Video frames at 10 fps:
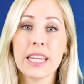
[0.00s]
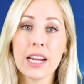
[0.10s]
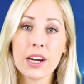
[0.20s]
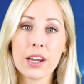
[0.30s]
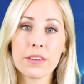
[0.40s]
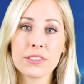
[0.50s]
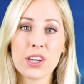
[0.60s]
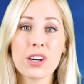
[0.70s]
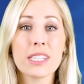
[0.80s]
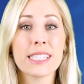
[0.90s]
Tariffs
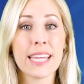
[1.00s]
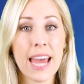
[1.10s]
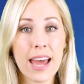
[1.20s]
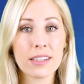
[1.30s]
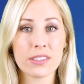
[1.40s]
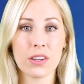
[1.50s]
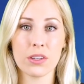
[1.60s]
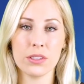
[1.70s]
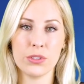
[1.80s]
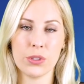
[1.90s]
are a tax on
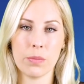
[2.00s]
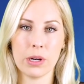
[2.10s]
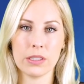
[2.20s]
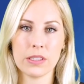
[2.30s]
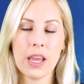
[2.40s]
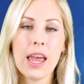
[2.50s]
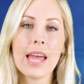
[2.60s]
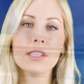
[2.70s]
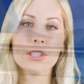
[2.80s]
consumers and